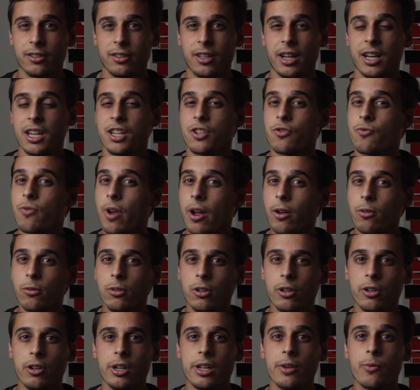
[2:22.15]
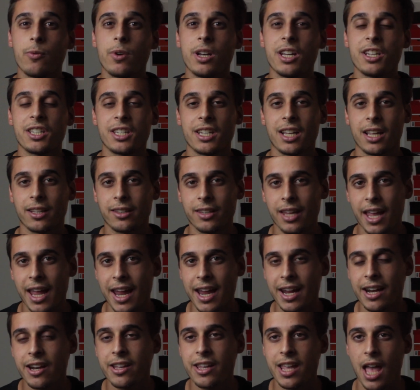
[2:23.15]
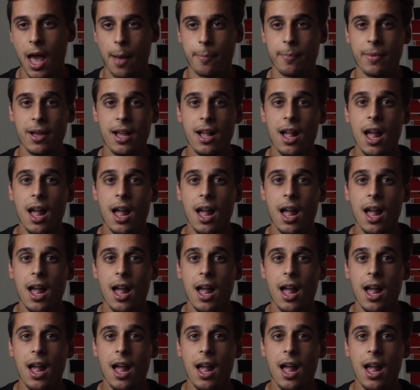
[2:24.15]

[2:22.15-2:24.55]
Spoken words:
that is regularly releasing at 8 a.m,